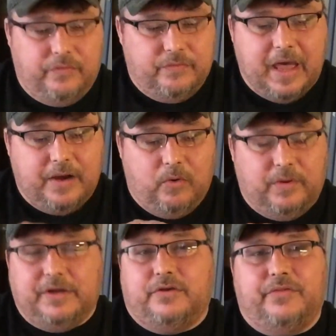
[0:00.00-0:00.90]
Not
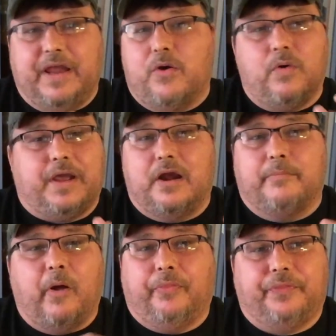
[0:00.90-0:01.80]
only they don't care
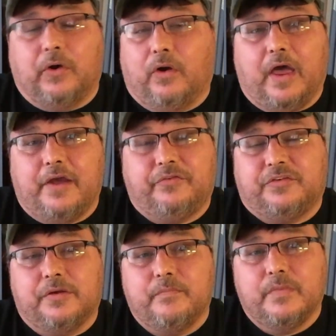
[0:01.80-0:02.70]
about their
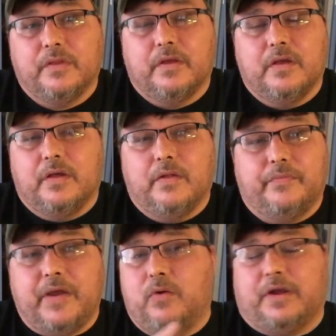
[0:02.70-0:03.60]
lives,
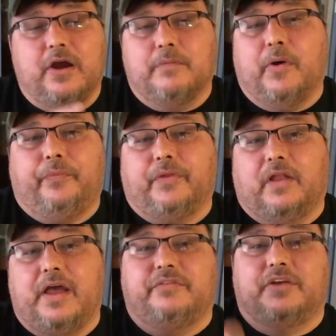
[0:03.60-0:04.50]
they don't care about the
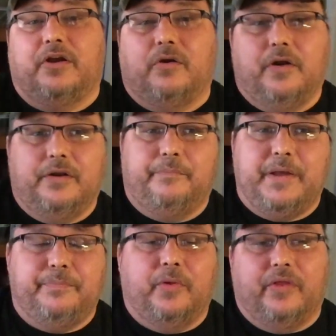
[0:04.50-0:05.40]
lives that are in the
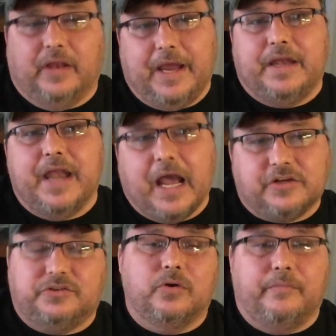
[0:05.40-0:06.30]
people in the lane
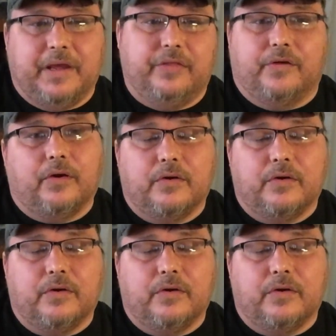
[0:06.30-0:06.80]
next to them either.